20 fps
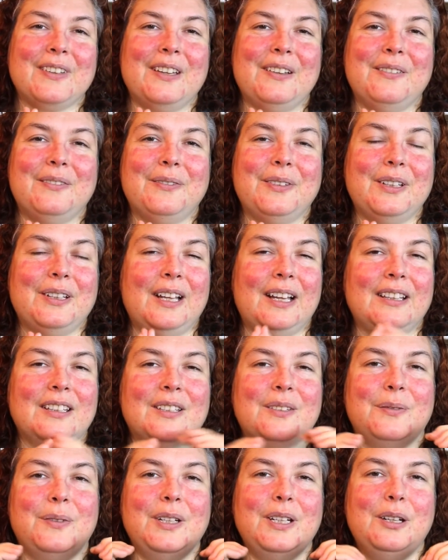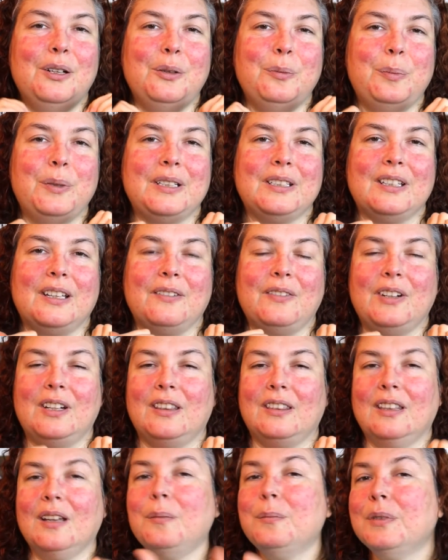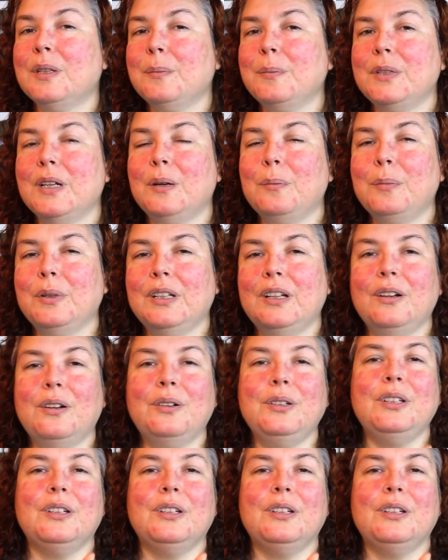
If you like this video, please give it a thumbs up down below.